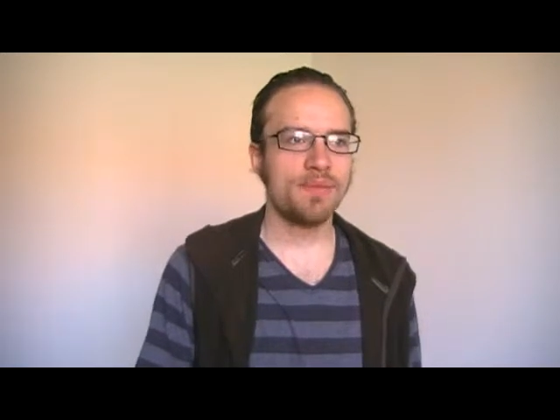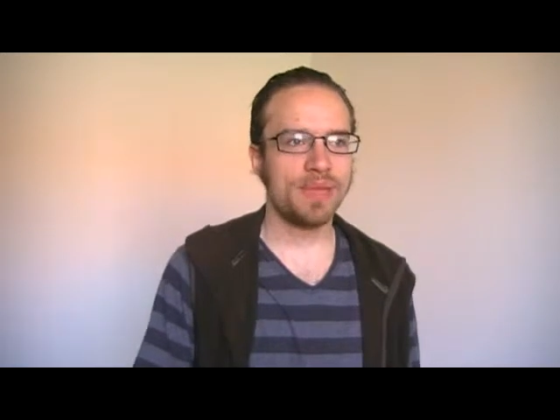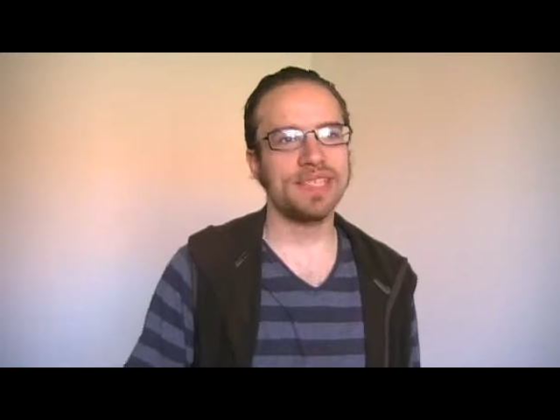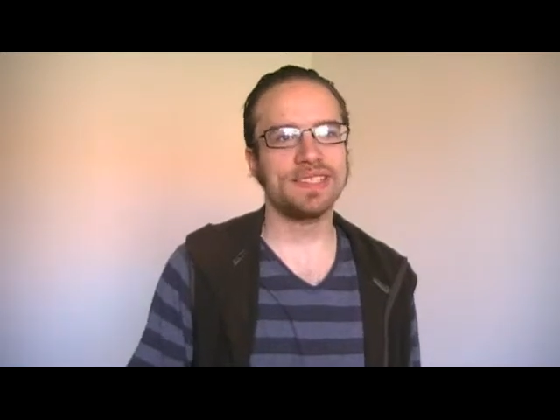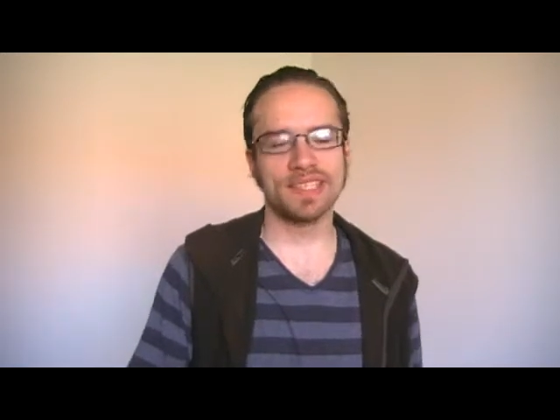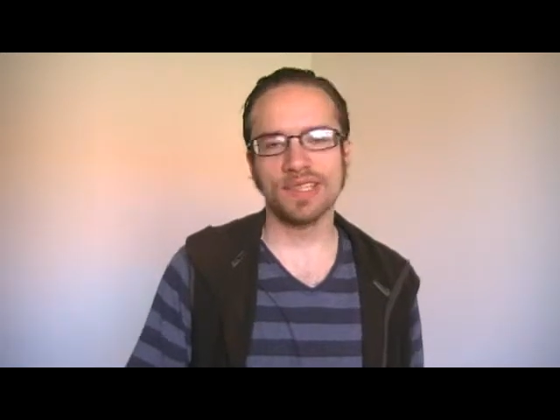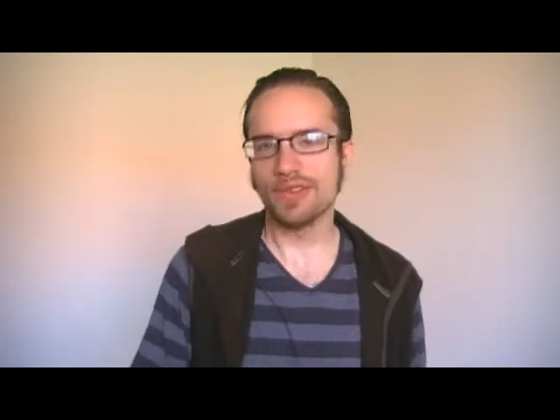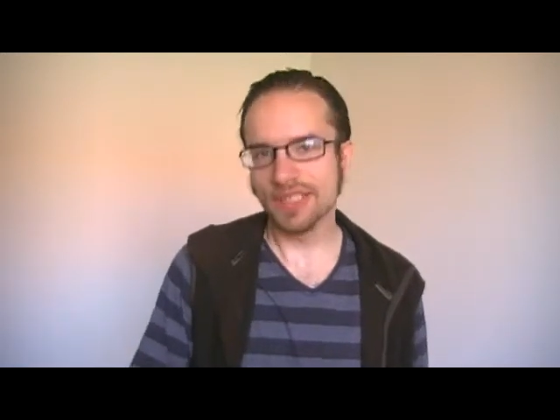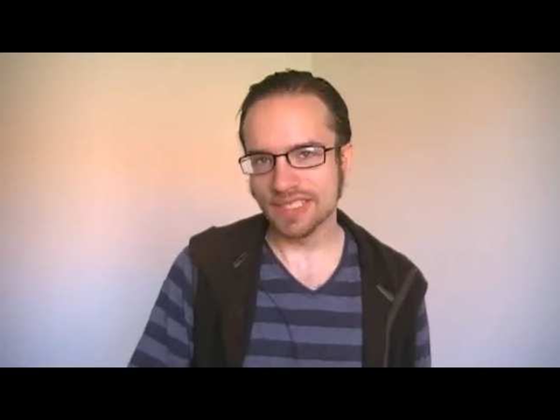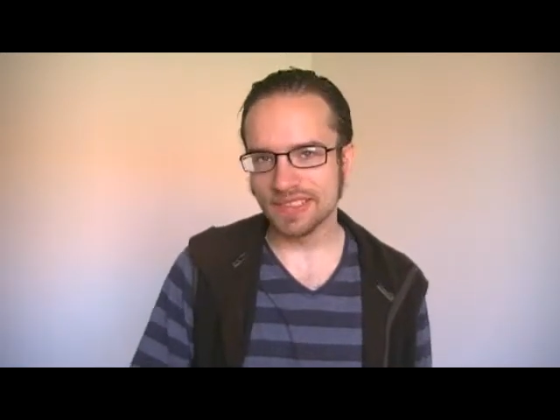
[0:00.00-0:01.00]
basically,
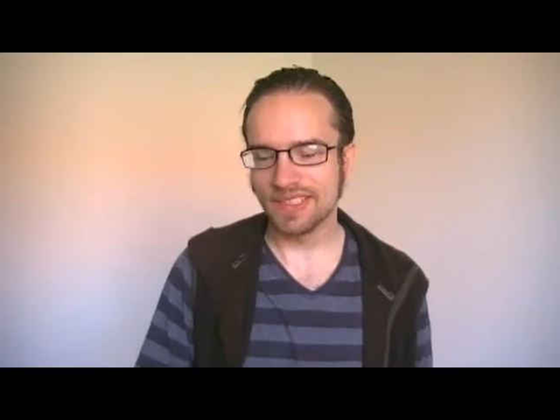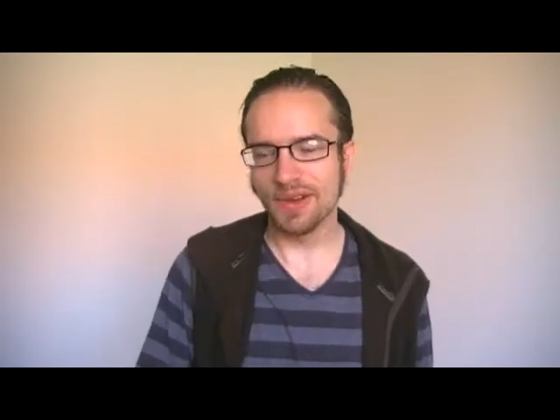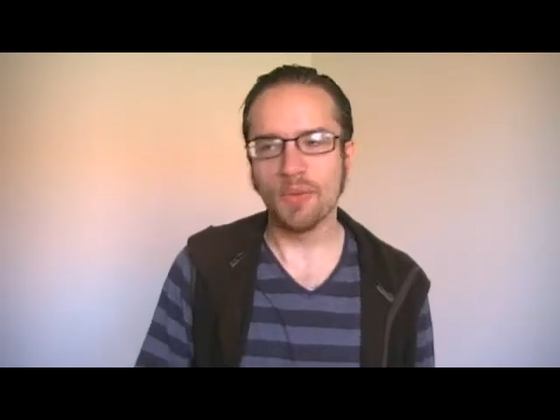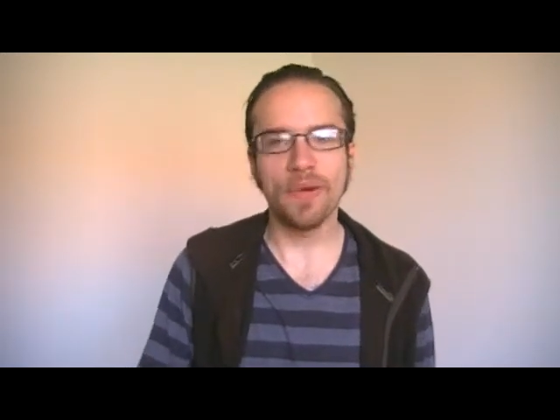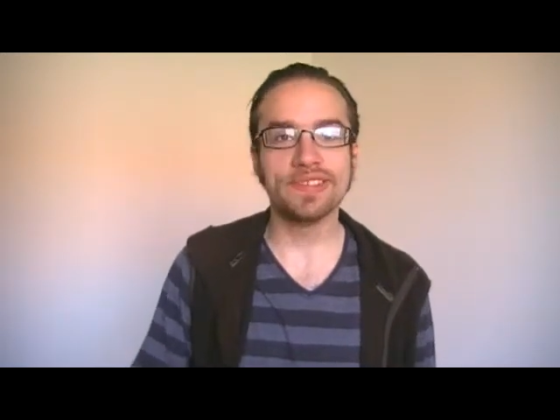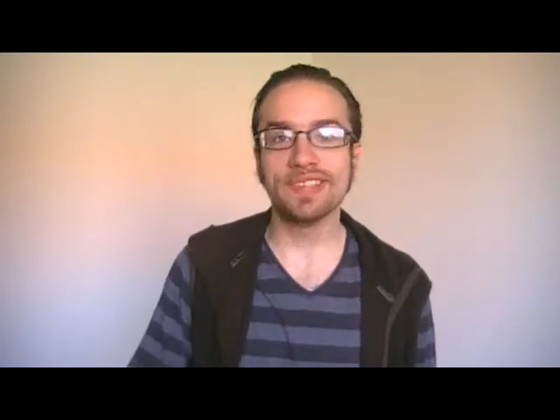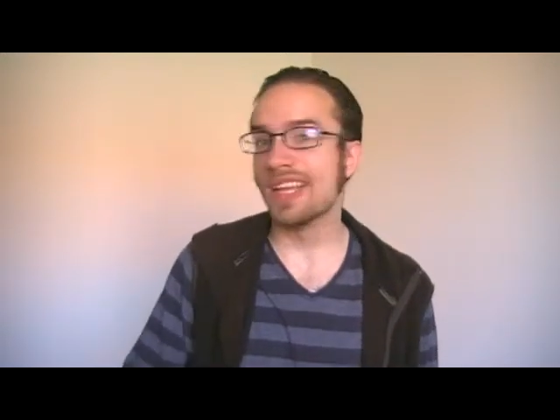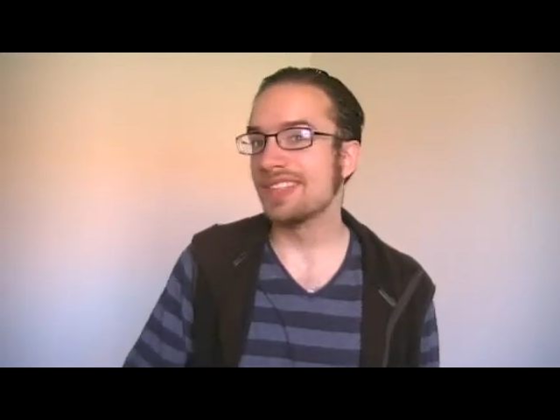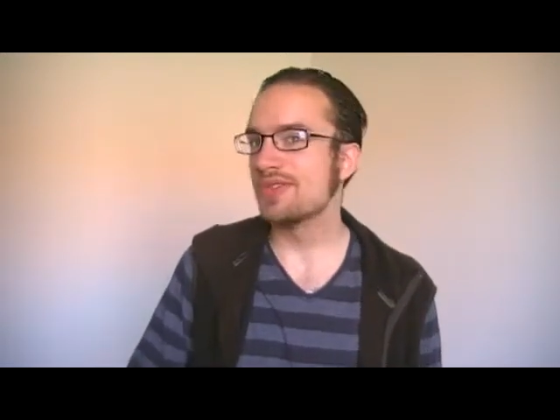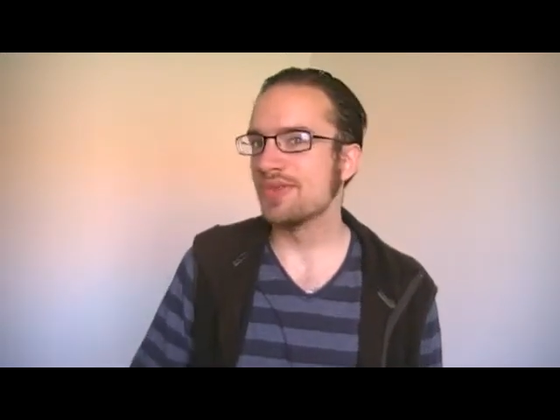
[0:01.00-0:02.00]
or at least you know once it
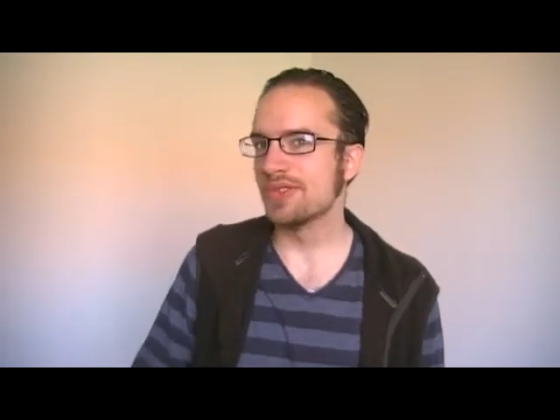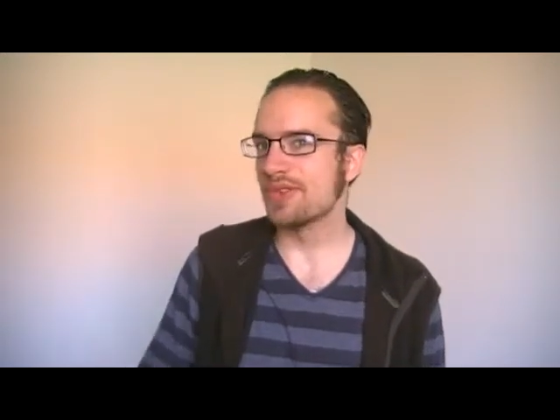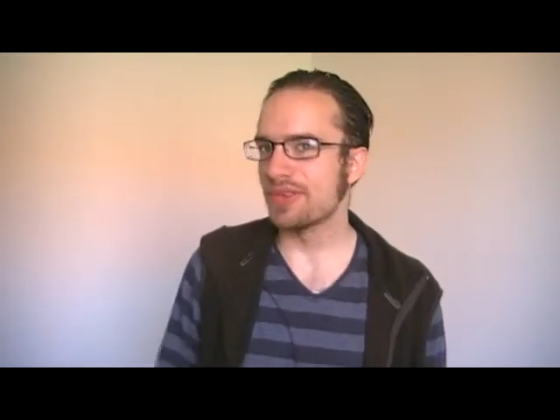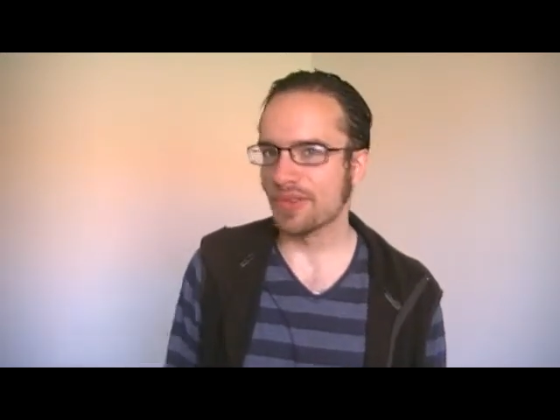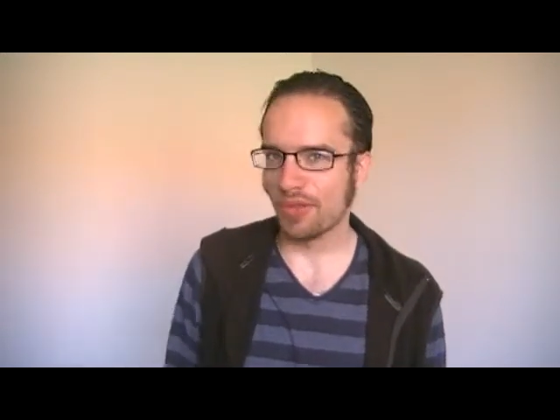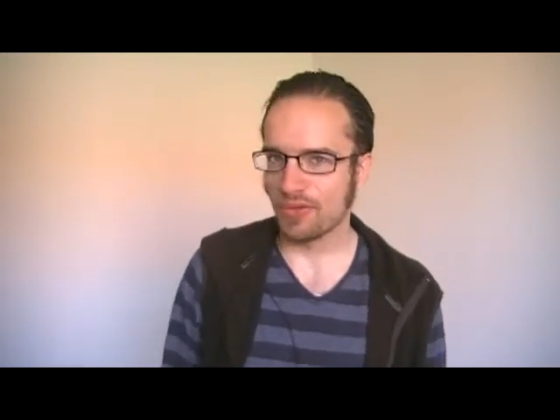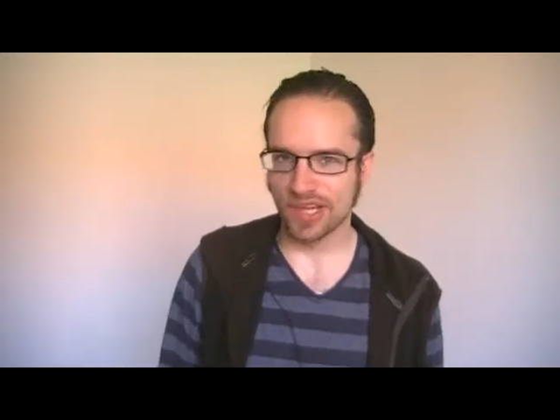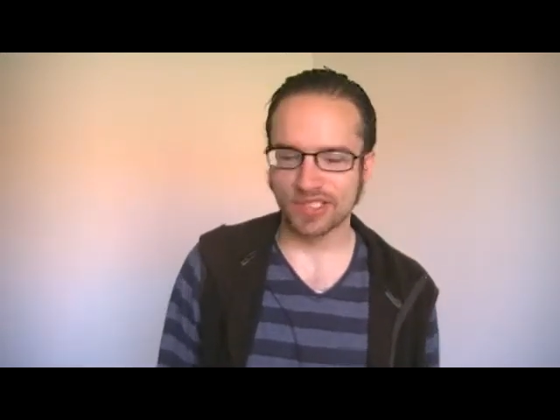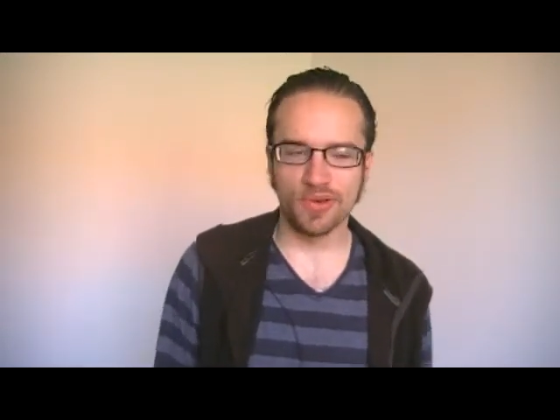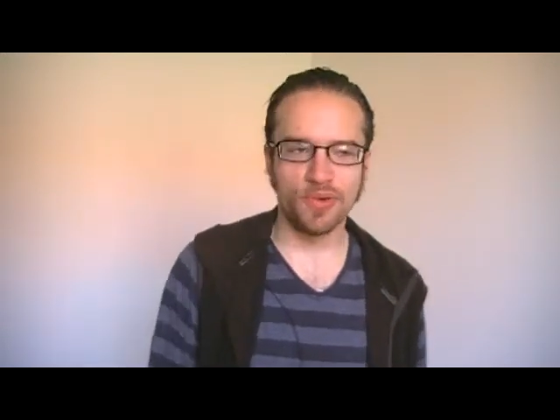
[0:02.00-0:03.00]
gets to a certain
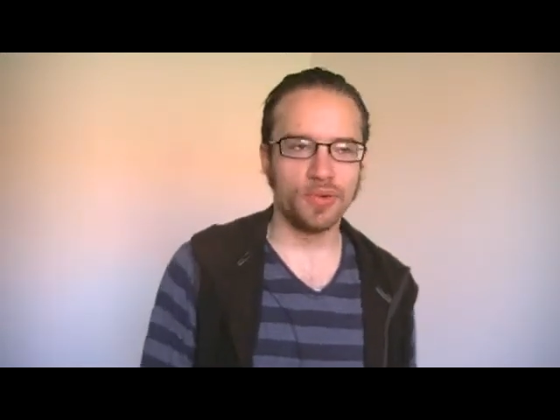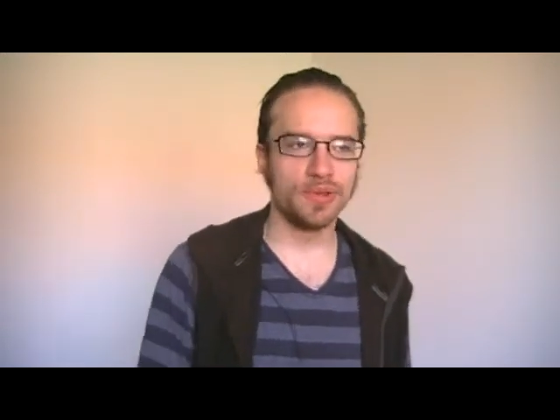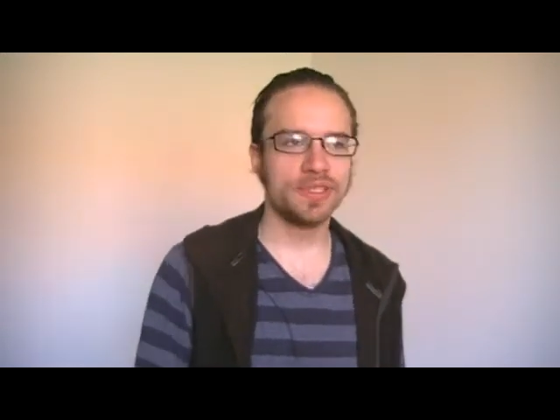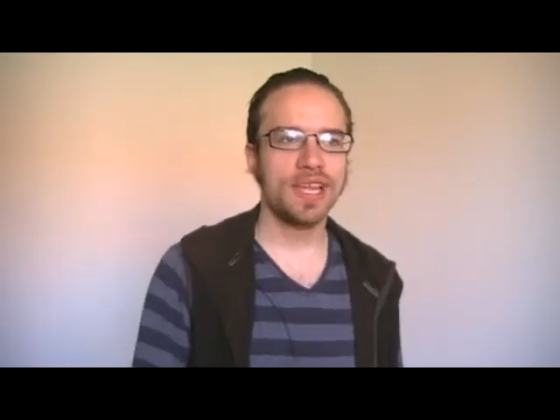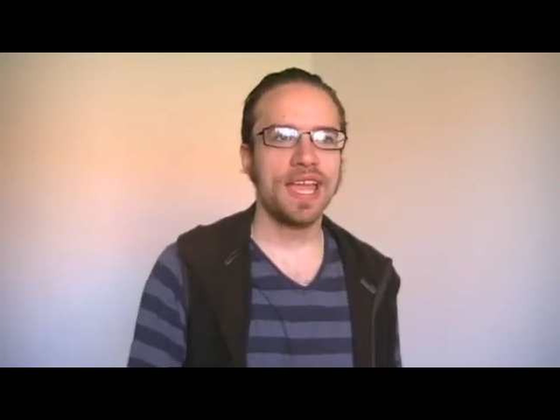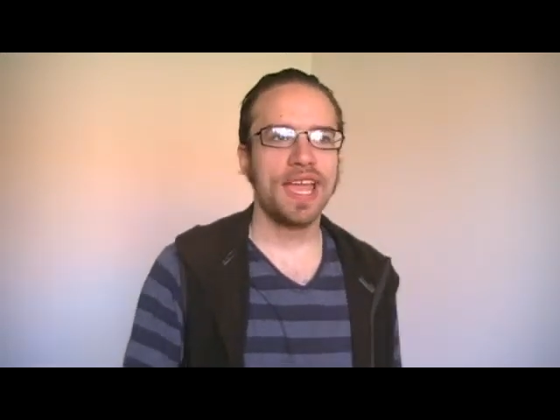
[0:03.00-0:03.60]
threshold.